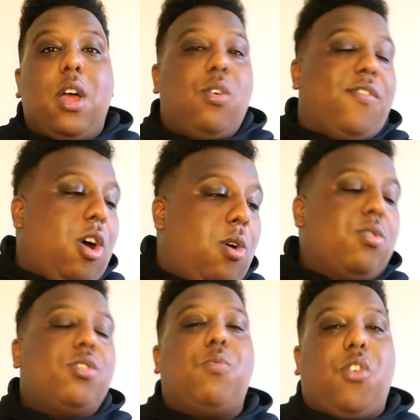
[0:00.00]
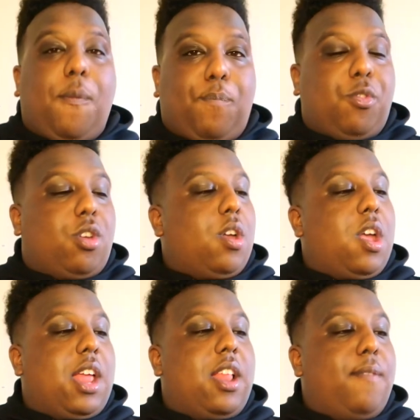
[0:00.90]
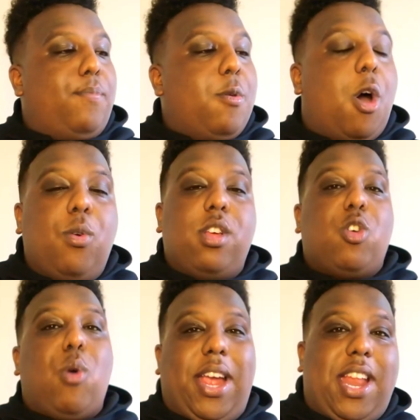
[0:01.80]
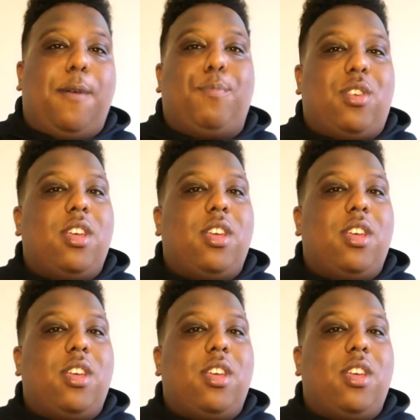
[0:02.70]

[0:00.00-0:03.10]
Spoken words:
We've got owners who are inept.